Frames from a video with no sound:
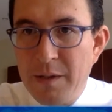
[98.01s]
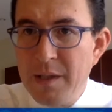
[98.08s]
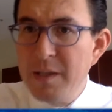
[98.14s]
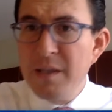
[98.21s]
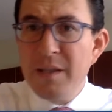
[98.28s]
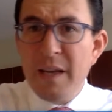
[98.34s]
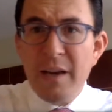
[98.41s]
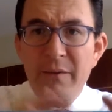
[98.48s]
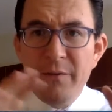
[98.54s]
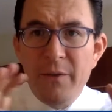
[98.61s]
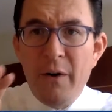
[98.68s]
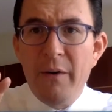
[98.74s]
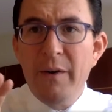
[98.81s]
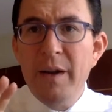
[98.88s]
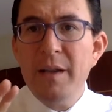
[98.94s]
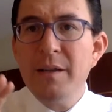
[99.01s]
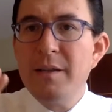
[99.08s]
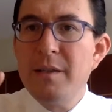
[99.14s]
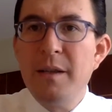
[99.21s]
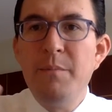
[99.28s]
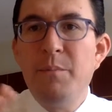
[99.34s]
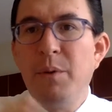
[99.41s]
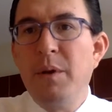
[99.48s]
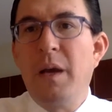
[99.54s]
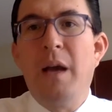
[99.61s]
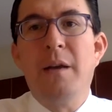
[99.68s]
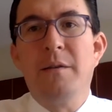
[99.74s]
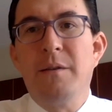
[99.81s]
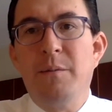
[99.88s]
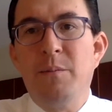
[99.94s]
This is a very simple
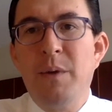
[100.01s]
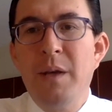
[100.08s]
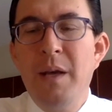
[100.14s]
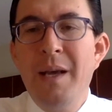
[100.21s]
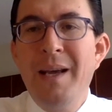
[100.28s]
concept.